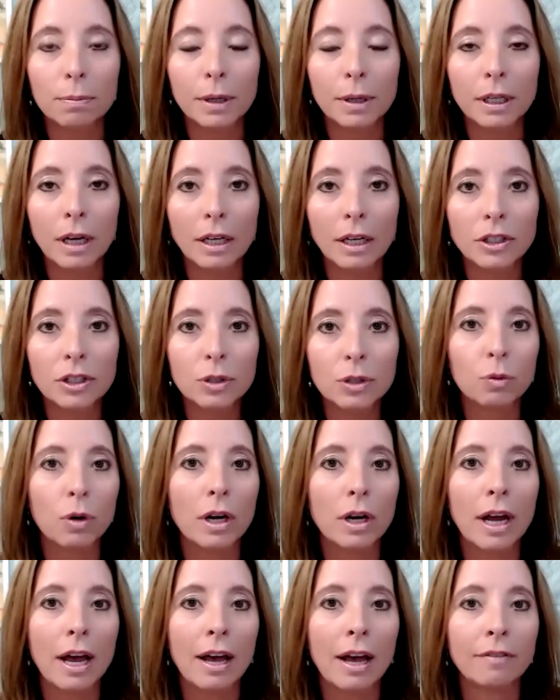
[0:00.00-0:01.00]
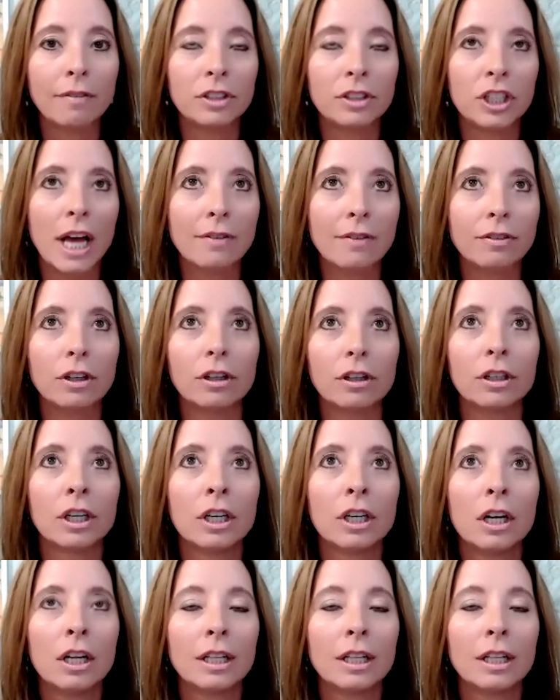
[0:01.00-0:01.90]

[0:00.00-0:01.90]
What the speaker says: but I just want to have our